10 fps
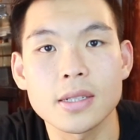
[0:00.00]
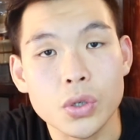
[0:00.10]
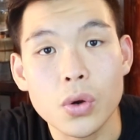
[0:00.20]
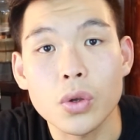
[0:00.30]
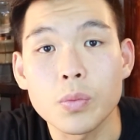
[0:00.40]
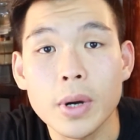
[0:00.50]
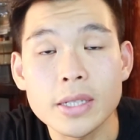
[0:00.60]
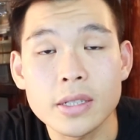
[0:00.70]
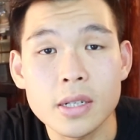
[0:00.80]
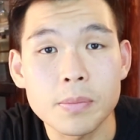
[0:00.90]
Sure, you
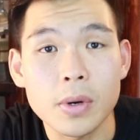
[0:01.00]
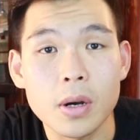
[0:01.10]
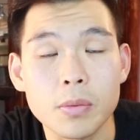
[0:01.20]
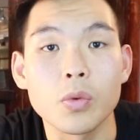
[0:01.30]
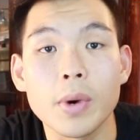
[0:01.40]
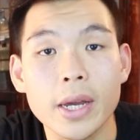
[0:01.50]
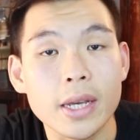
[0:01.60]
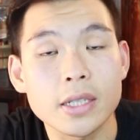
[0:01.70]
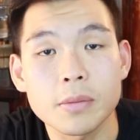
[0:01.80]
might slip up, you might eat